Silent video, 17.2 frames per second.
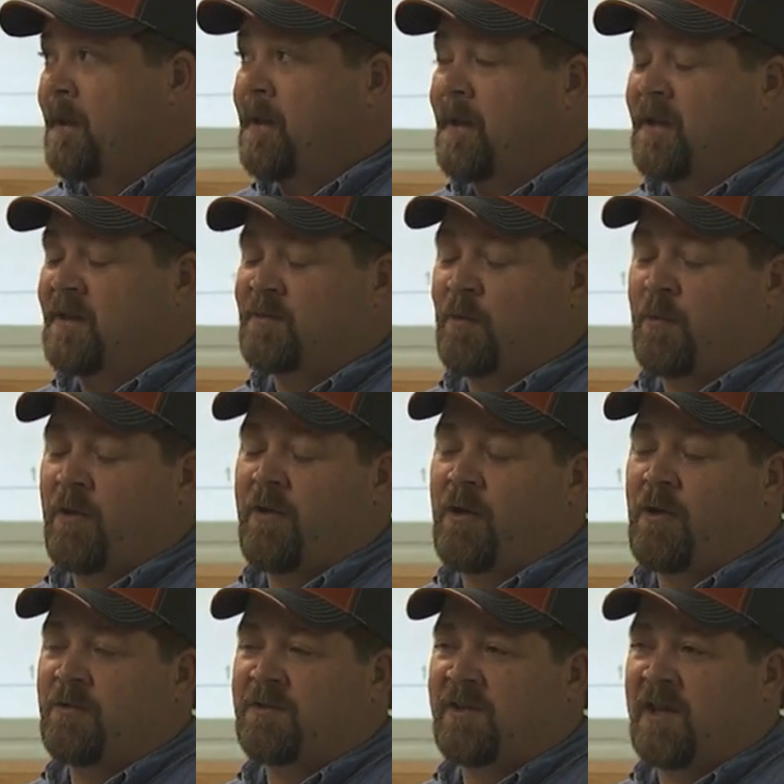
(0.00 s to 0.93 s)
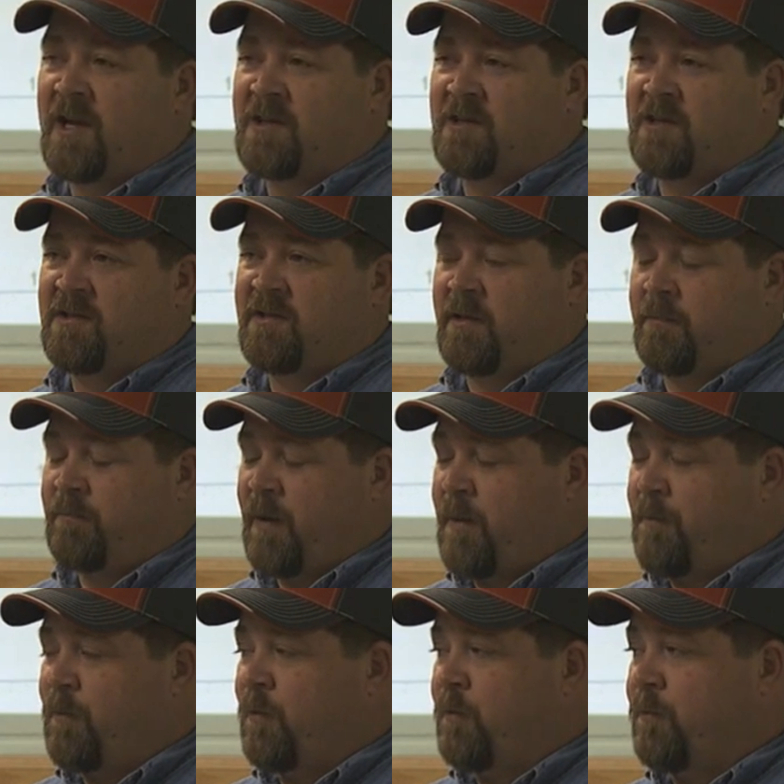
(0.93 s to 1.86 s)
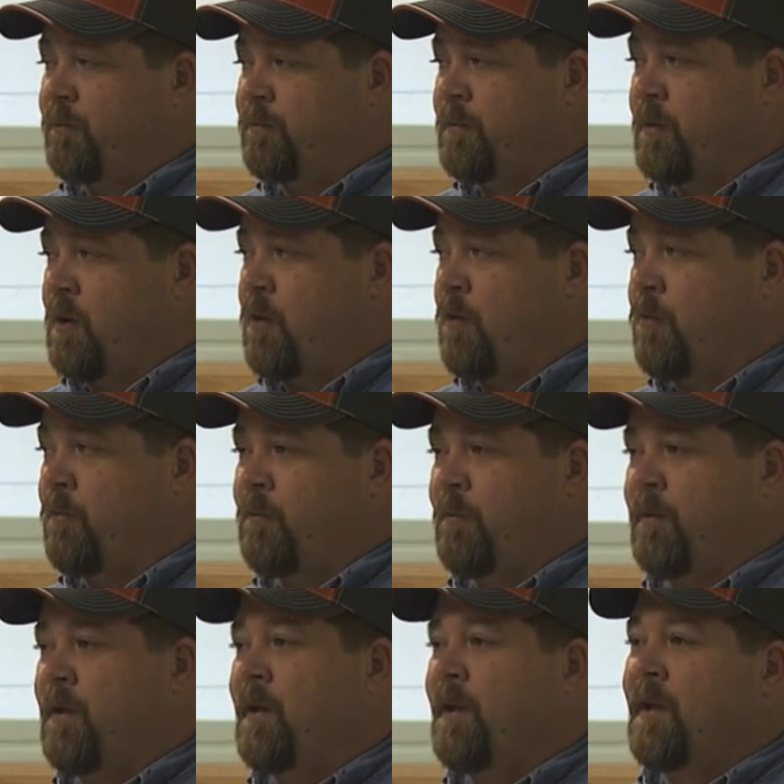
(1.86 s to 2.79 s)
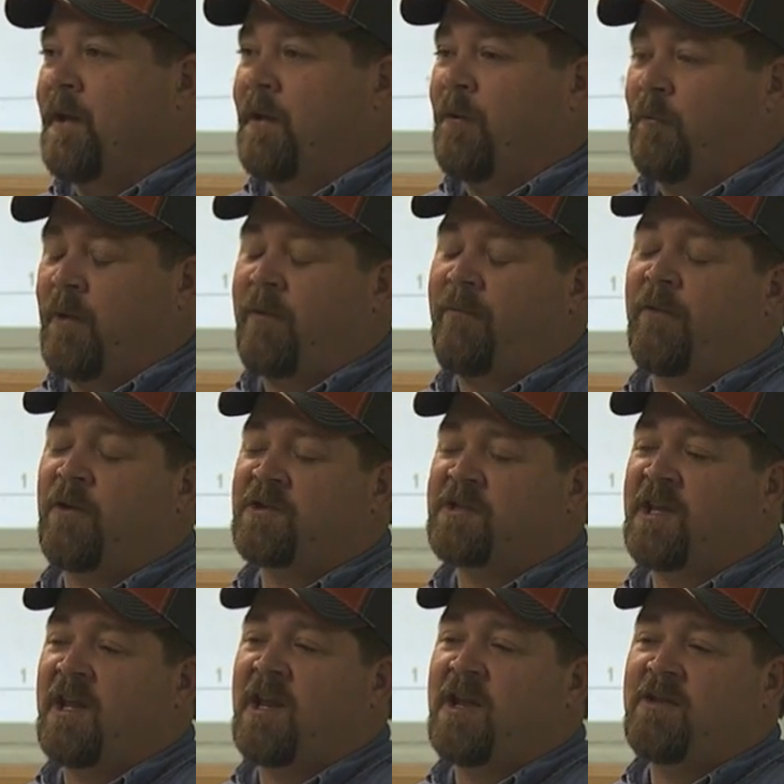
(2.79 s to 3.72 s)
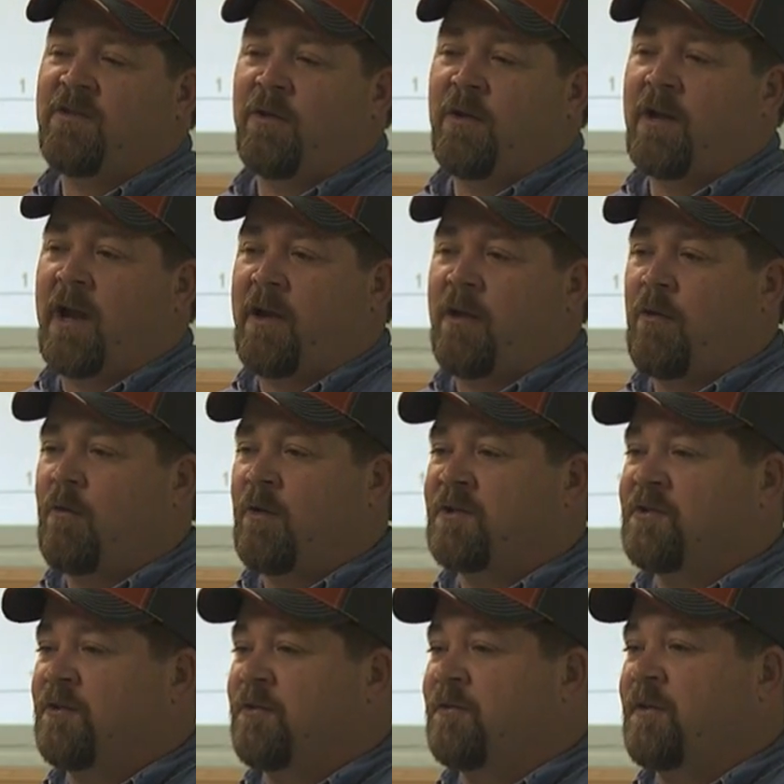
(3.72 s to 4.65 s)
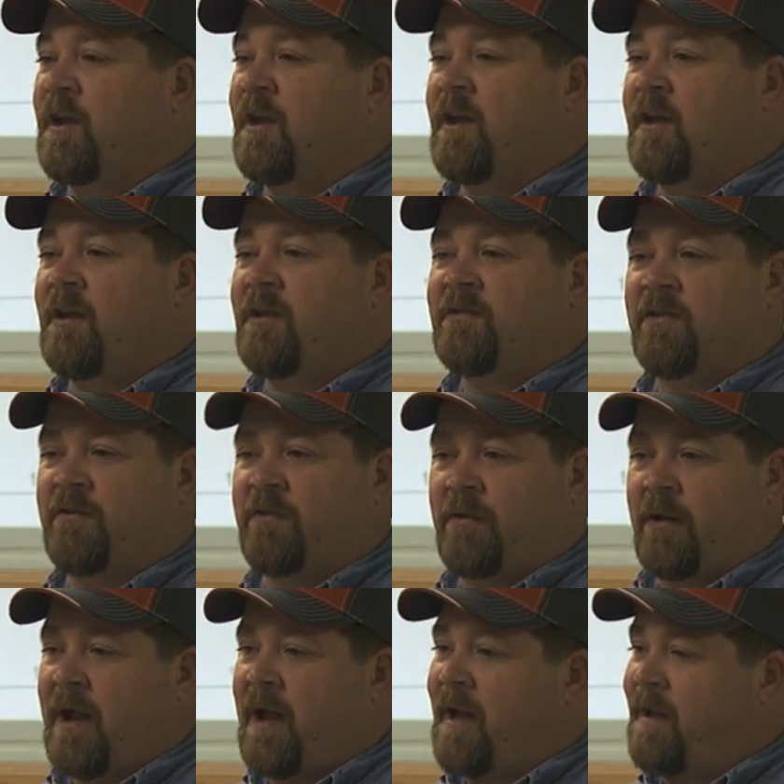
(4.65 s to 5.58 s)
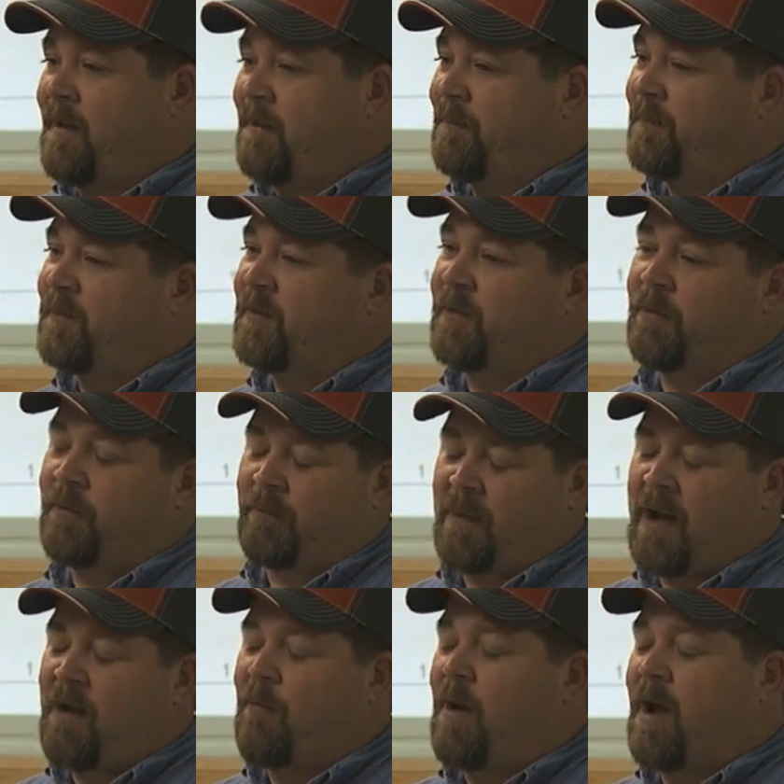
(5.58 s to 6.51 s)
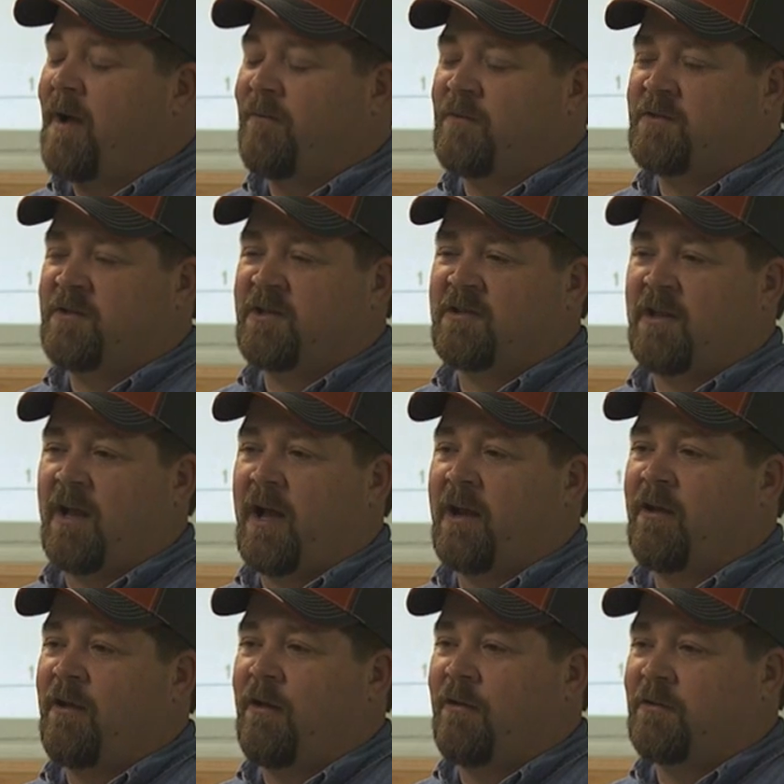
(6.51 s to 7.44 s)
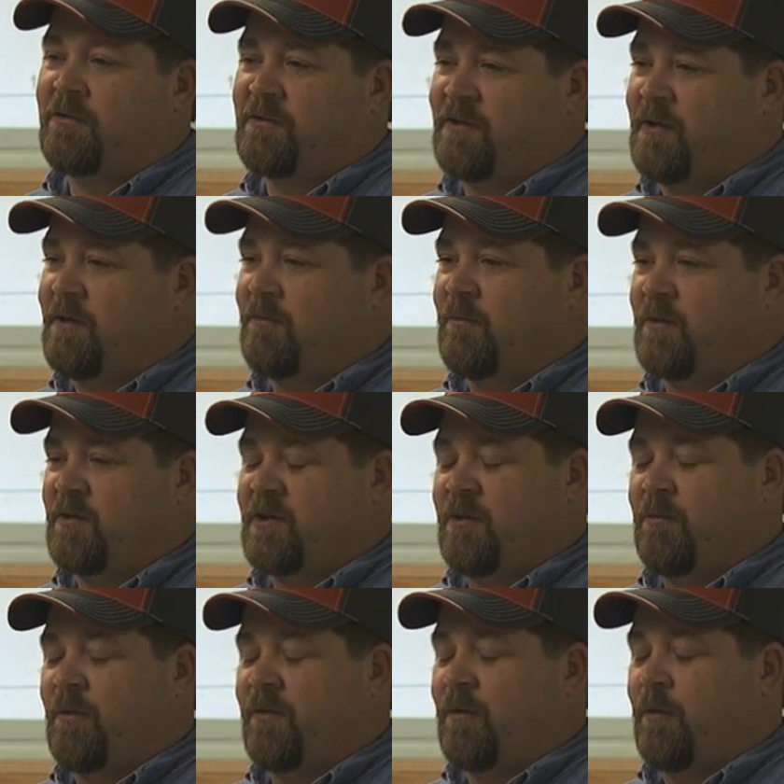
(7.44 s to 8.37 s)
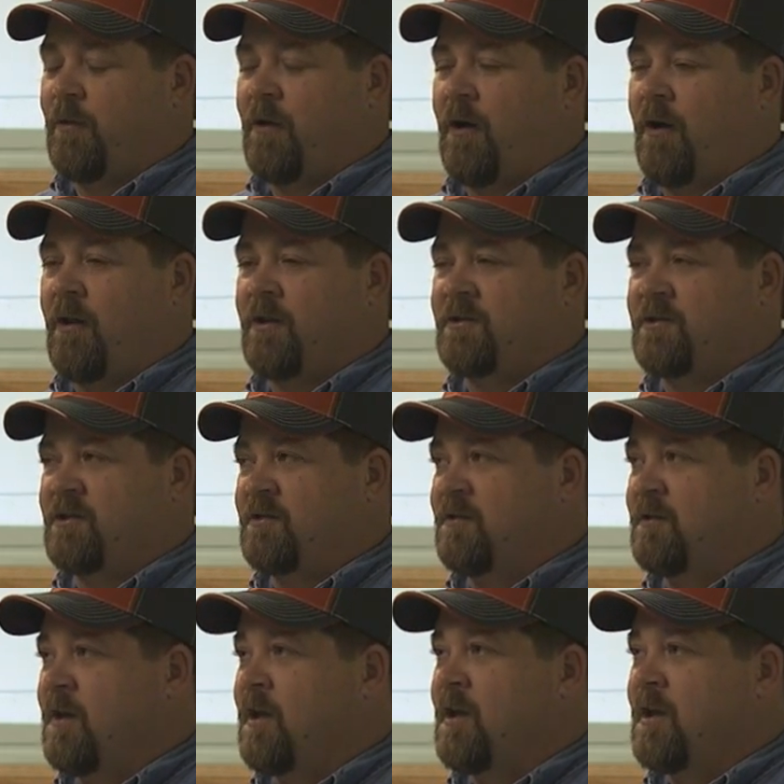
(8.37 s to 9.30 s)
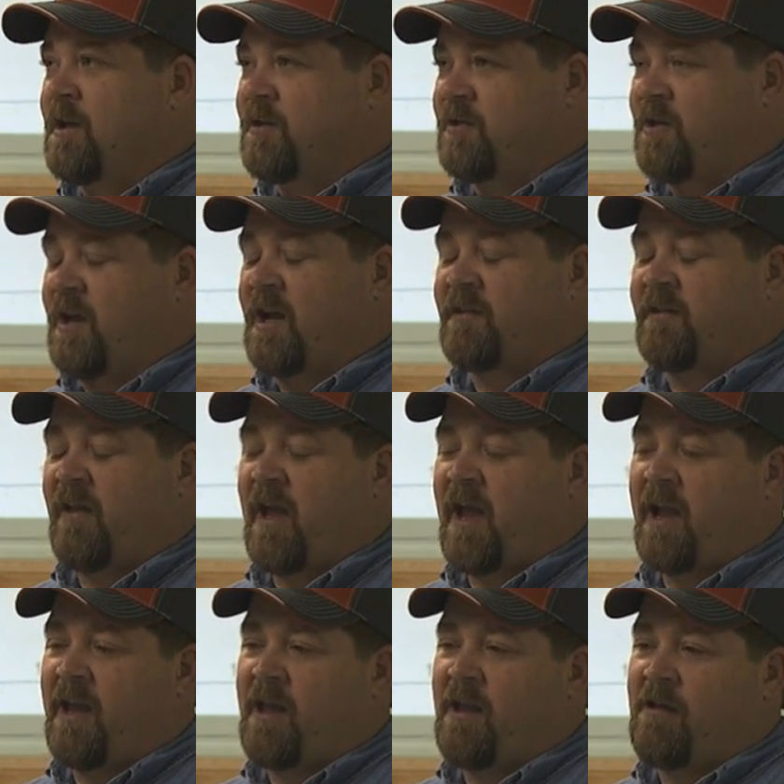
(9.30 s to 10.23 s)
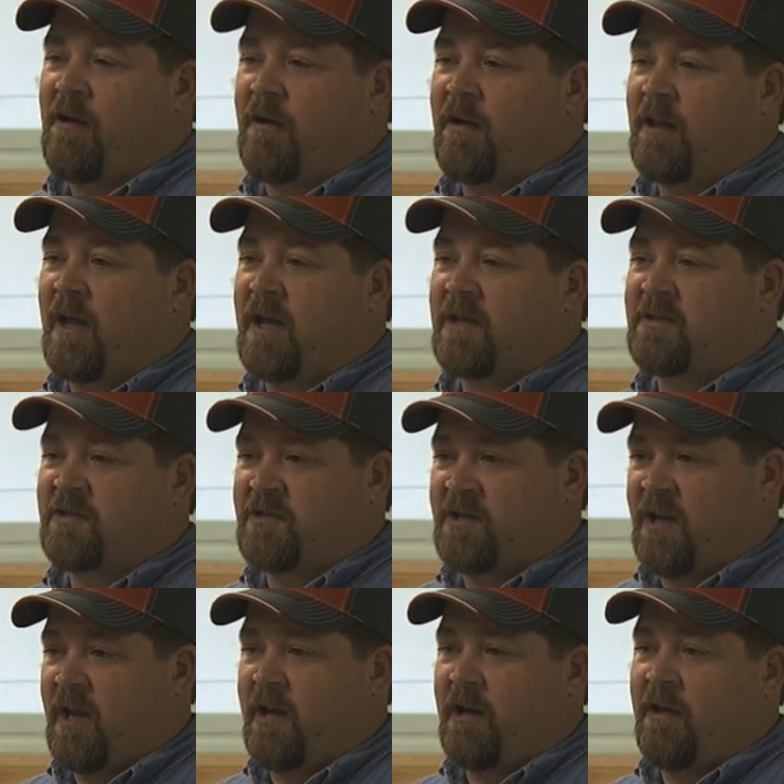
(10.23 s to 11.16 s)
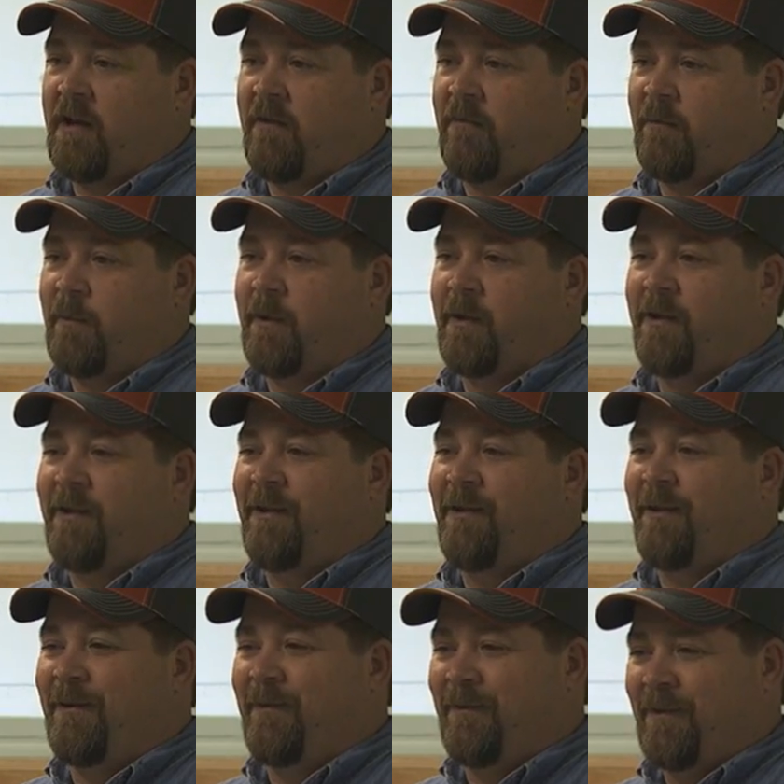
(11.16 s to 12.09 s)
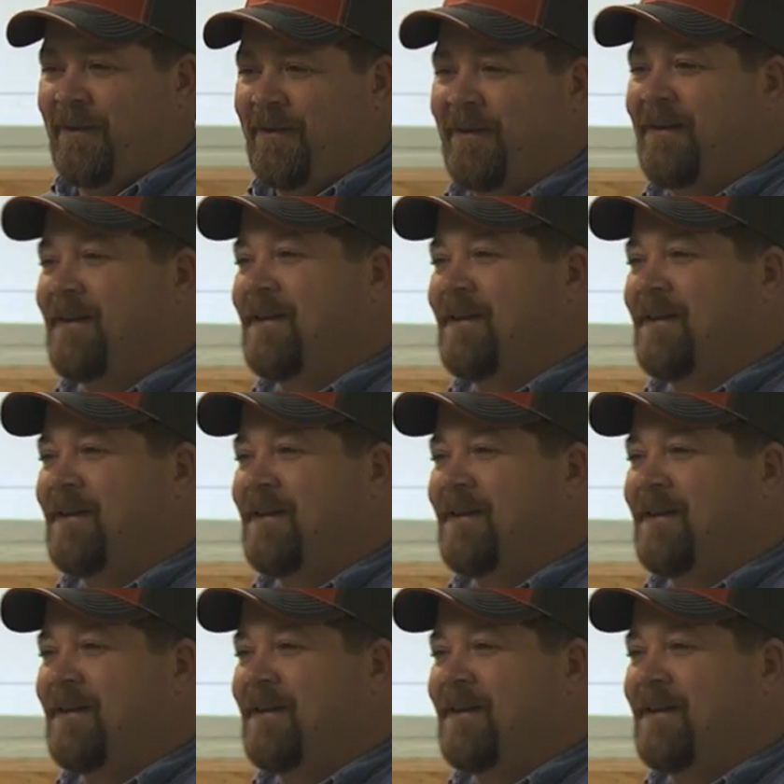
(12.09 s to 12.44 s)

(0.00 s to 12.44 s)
It's one of those sessions that people, you know, when they first get into it, I know what you're thinking. My wife was just like y'all. When she went through college and she got to ag econ classes, she hated every minute of it.